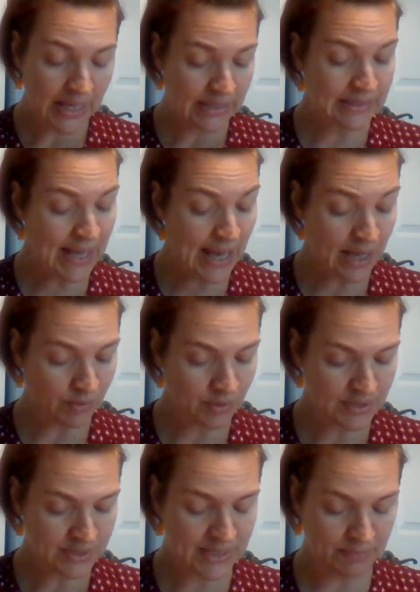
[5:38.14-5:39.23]
"Now,"
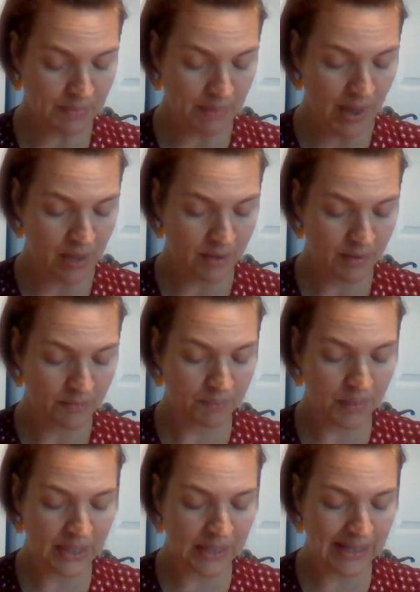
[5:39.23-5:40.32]
said Mama,
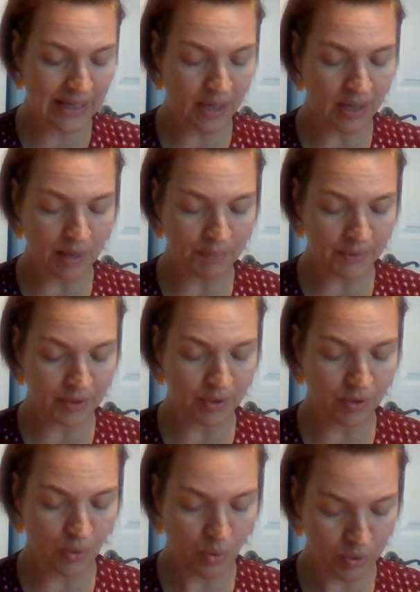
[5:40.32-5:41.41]
pinning up a
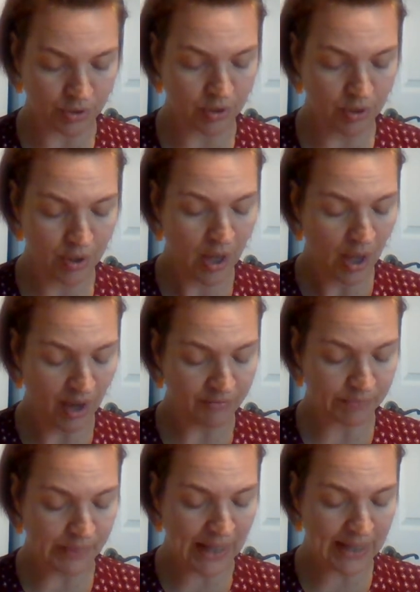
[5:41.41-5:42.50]
corner of the
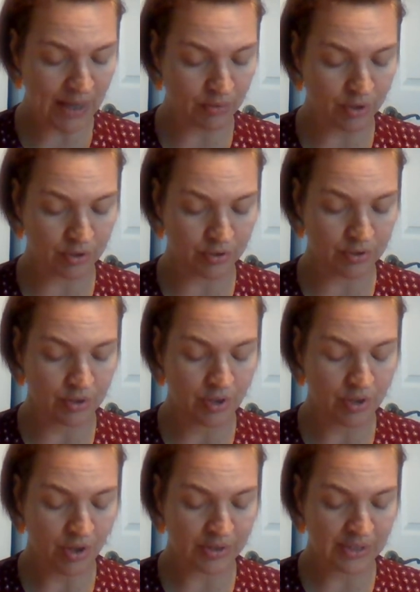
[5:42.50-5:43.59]
blackout curtain
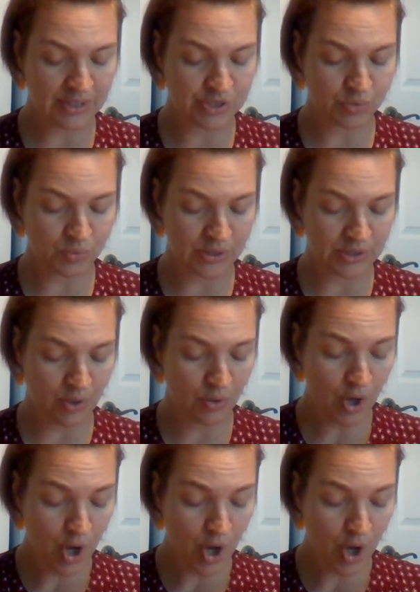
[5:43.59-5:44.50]
on the kitchen window,